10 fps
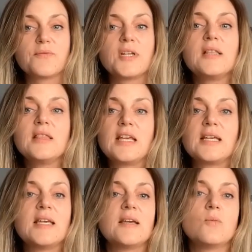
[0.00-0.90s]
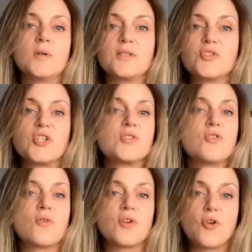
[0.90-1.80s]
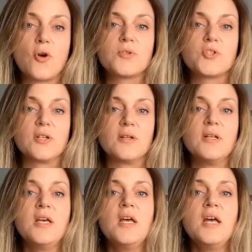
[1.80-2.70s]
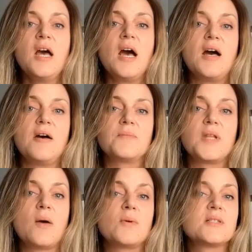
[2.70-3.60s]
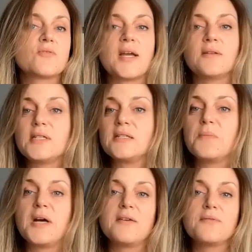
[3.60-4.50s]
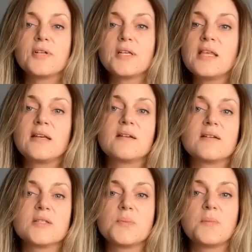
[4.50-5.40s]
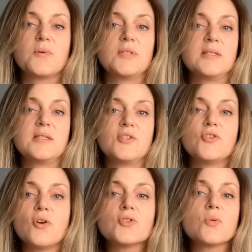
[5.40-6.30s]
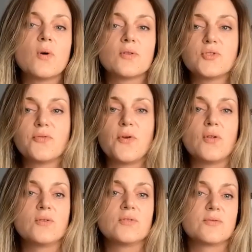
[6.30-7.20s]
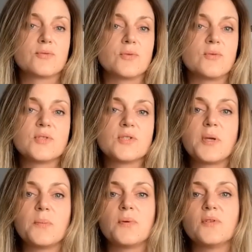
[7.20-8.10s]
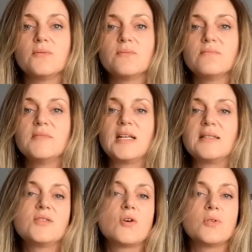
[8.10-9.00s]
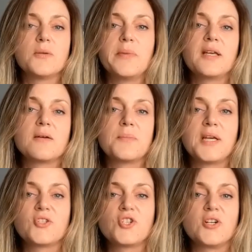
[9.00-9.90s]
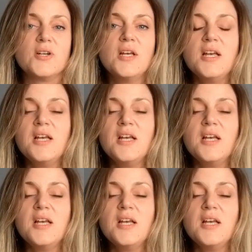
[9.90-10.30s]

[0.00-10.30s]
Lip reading: Free thinking was just not an option. I was surrounded by free thinkers, people that did not want to follow the rules, people that saw the bigger picture.